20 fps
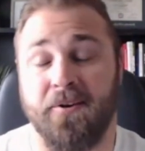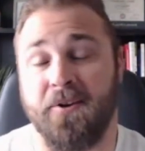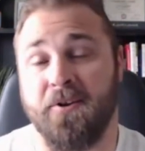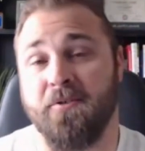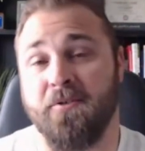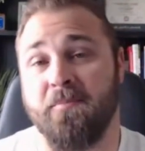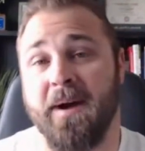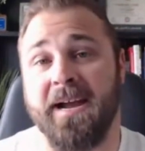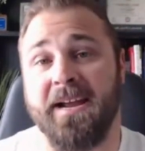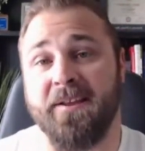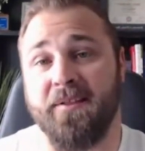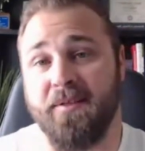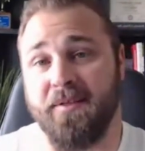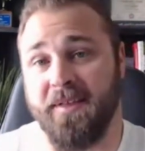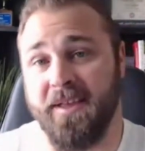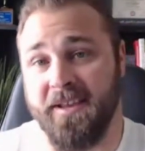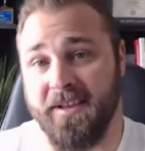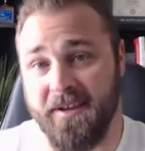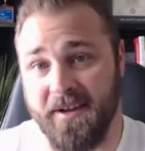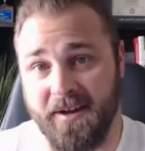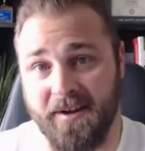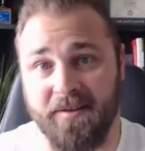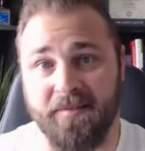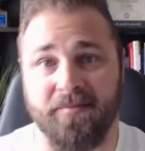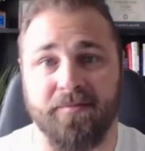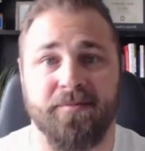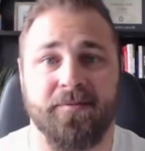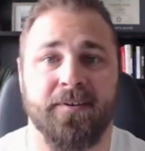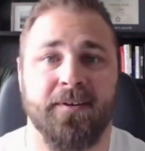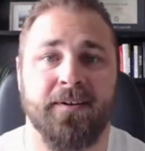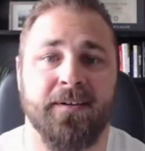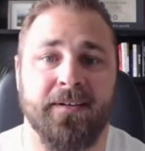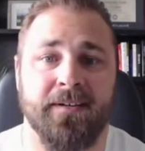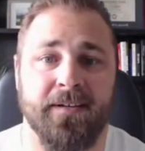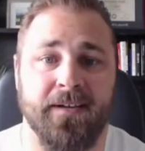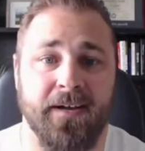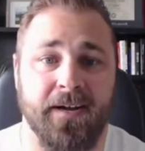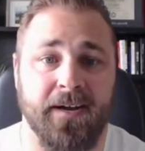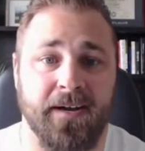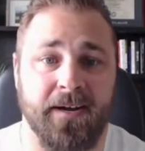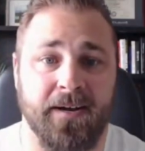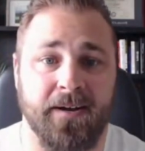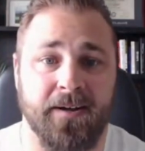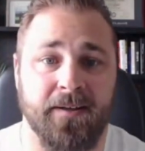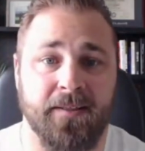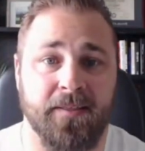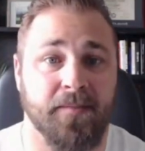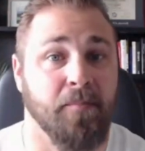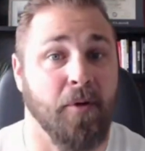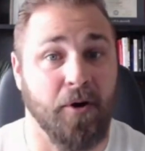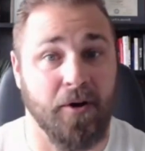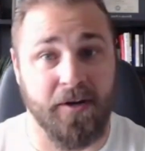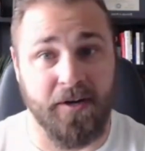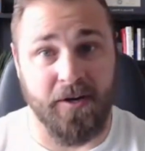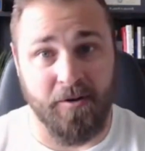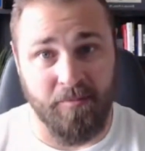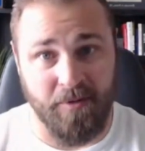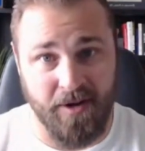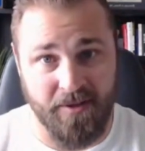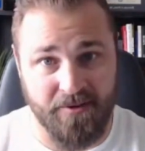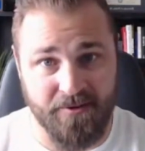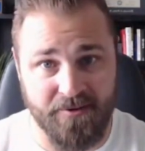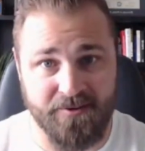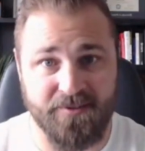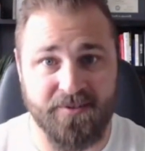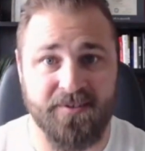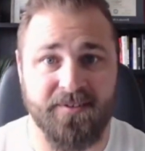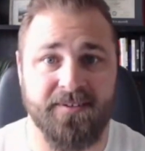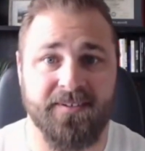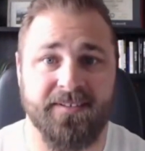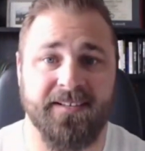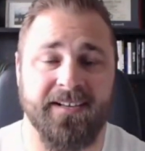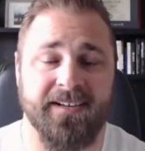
you might think of uh, the Mario Brothers,